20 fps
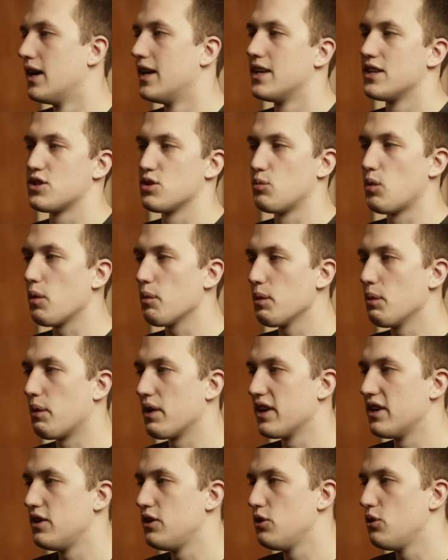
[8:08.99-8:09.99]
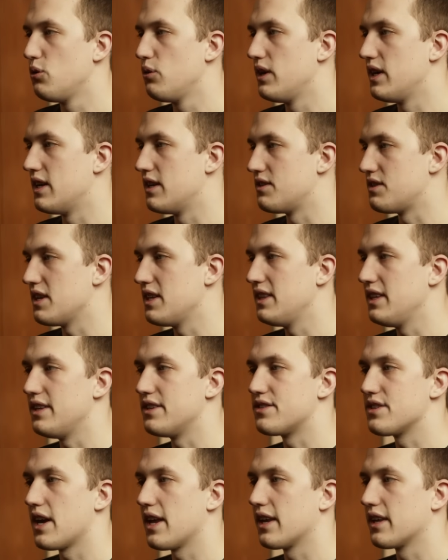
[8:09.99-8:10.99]
So what we want to do is in these
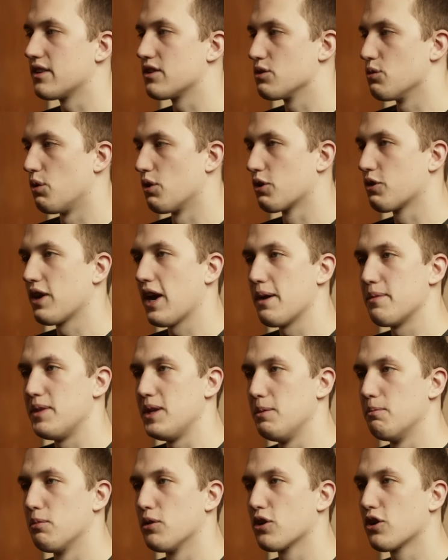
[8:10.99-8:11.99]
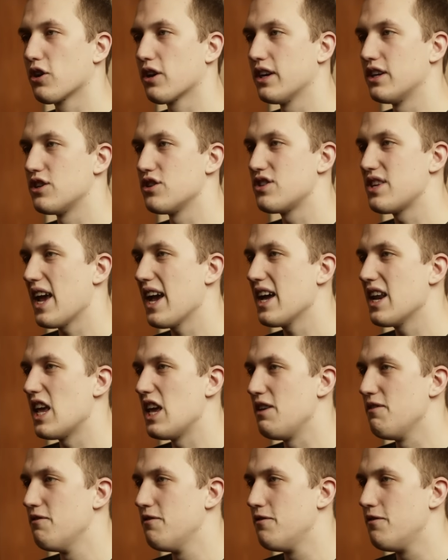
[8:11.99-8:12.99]
settings, we'll grab the blur and just add
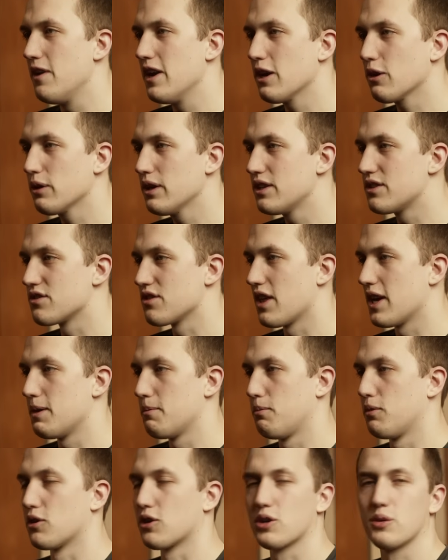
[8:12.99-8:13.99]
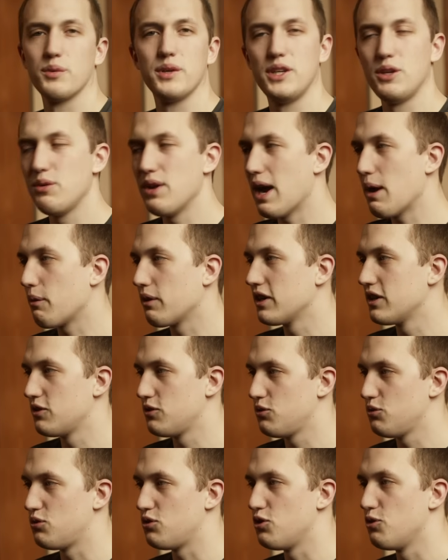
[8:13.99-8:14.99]
a very slight blur. We do not want to
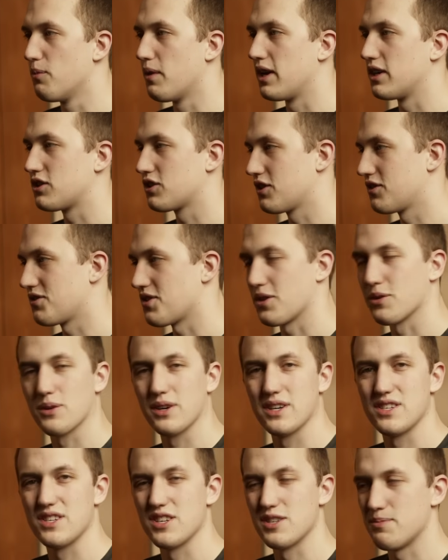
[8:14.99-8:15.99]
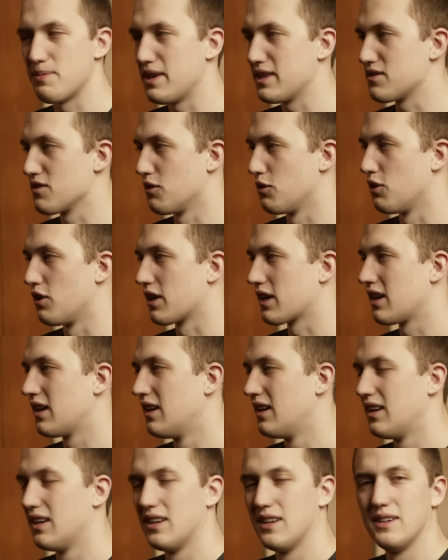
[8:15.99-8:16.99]
do too much because otherwise this makes it look,
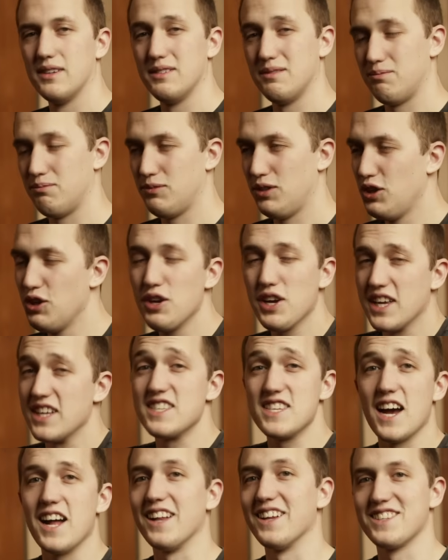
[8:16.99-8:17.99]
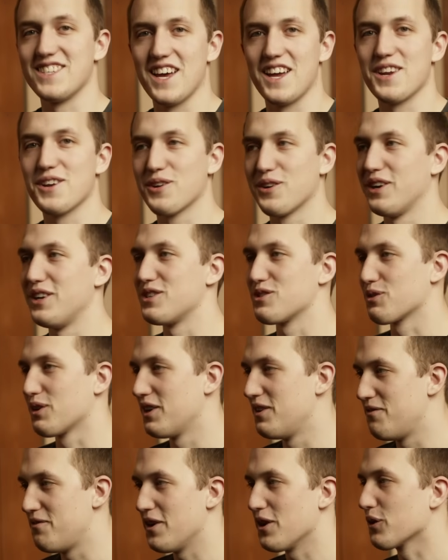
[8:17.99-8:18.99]
you can tell it's on a green
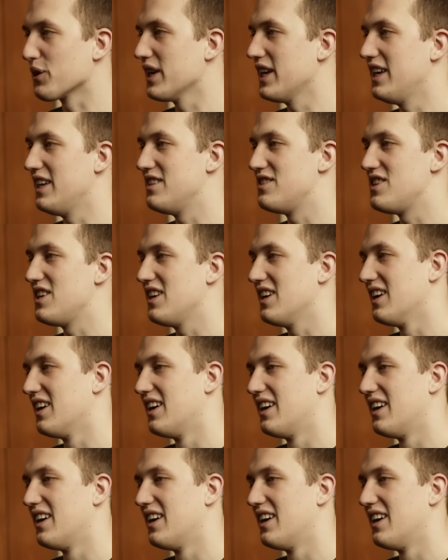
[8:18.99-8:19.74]
screen, very easy.